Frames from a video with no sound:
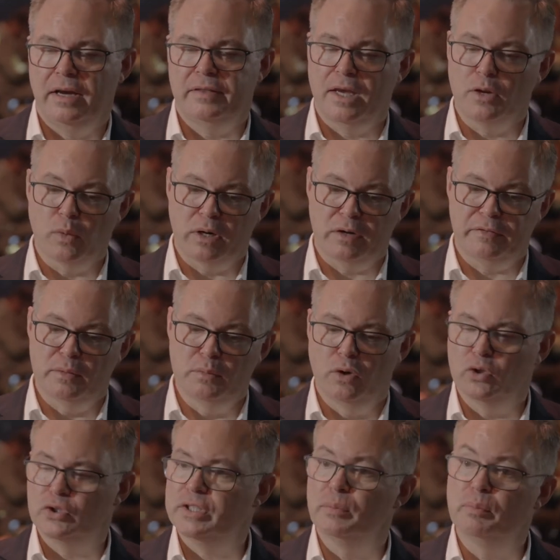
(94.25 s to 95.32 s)
I think one of the
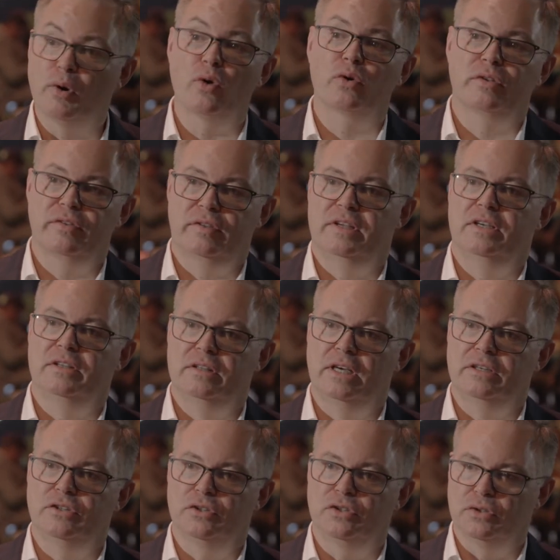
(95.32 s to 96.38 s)
most important thing
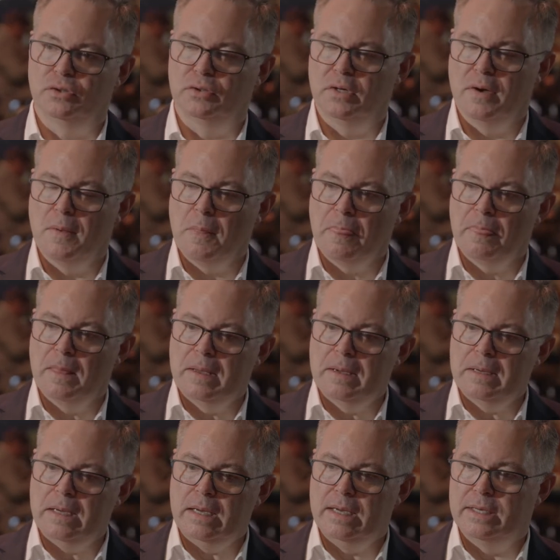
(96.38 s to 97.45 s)
that you do
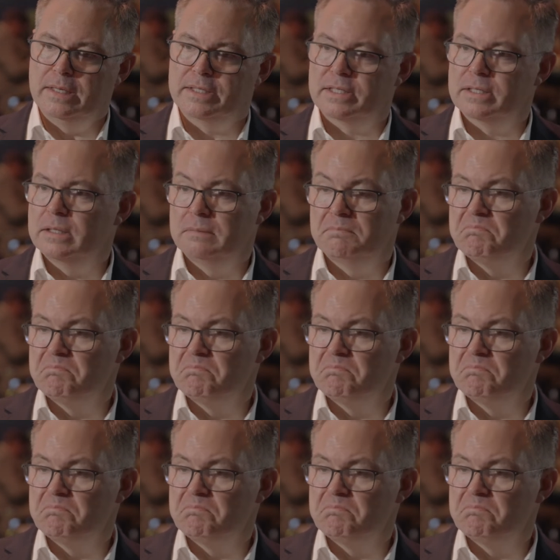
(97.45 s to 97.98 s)
is